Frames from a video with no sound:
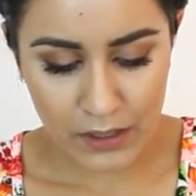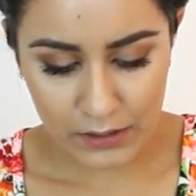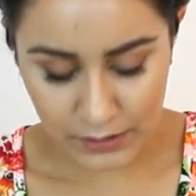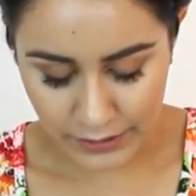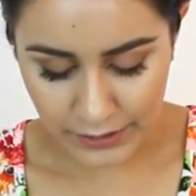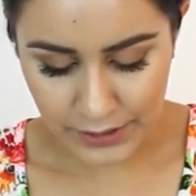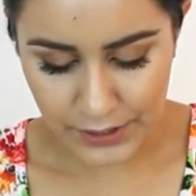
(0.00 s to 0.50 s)

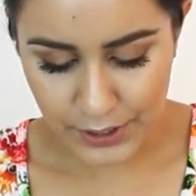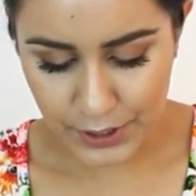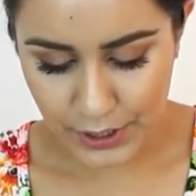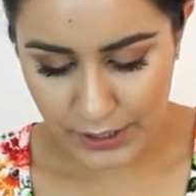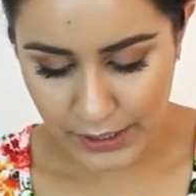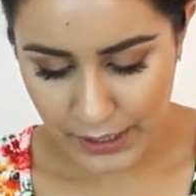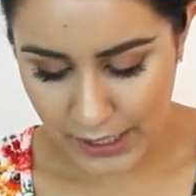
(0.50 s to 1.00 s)

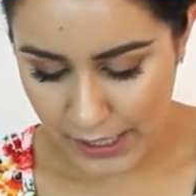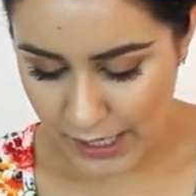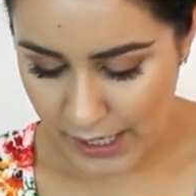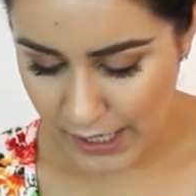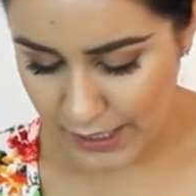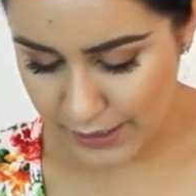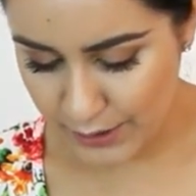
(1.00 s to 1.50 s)
luggage
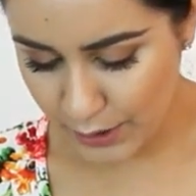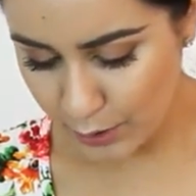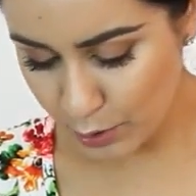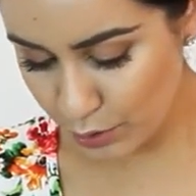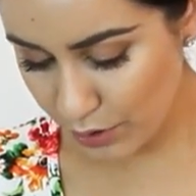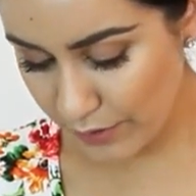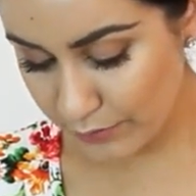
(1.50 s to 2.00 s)
and
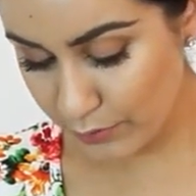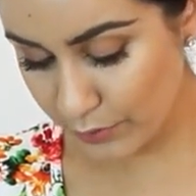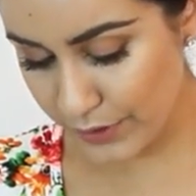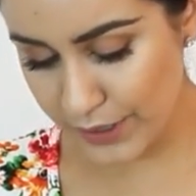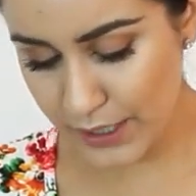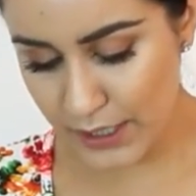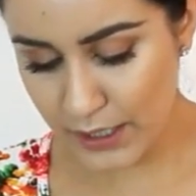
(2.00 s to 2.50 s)
travel
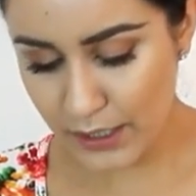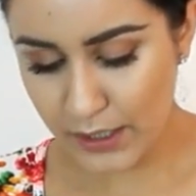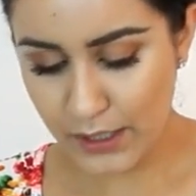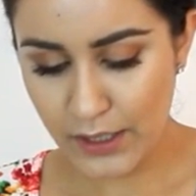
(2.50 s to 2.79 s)
with it